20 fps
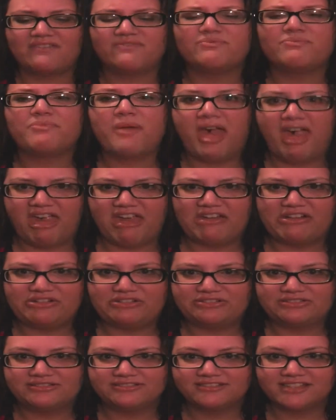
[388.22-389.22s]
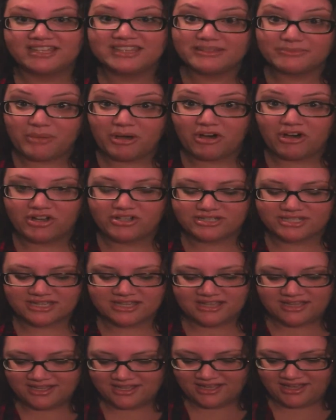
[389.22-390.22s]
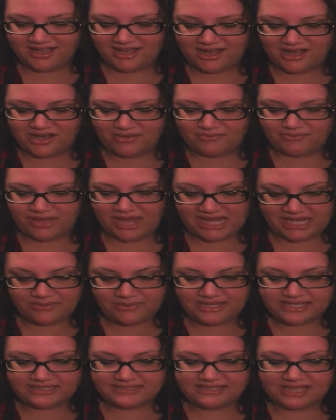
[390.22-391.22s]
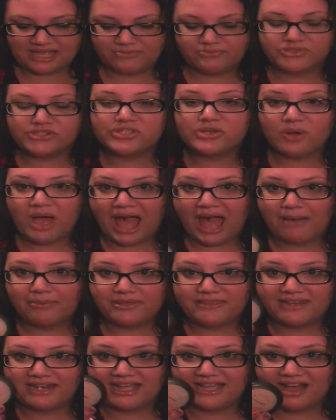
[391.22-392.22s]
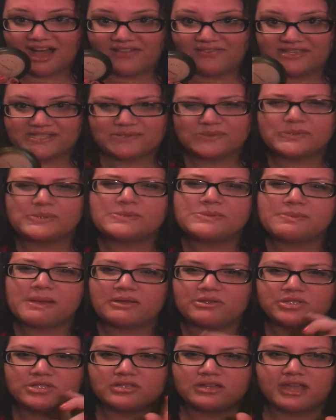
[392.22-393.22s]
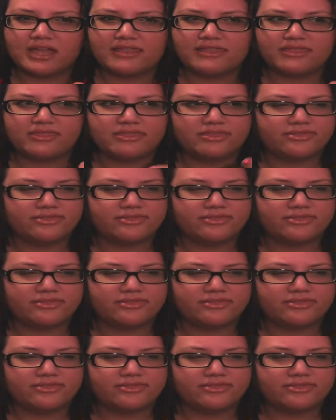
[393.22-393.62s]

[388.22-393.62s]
of pale in the pot. Um, but anyways, I'm so happy that I got this. This is about, I think,